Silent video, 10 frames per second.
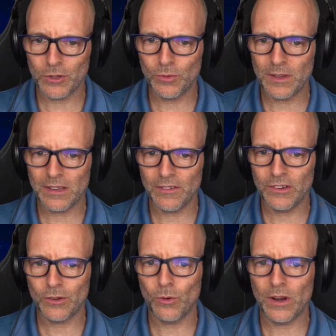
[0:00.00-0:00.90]
or Twitter
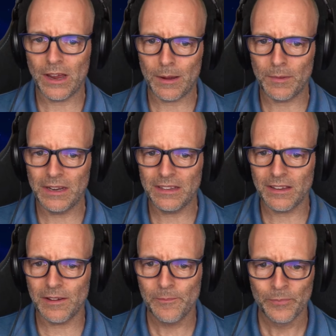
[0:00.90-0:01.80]
with Holy
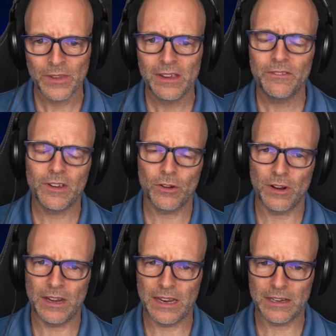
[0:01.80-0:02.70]
Amanita. We're
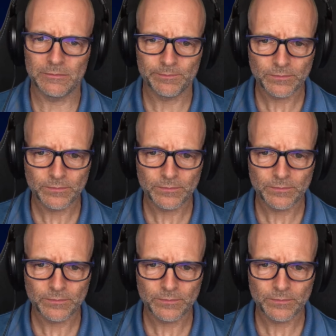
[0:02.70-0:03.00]
gonna link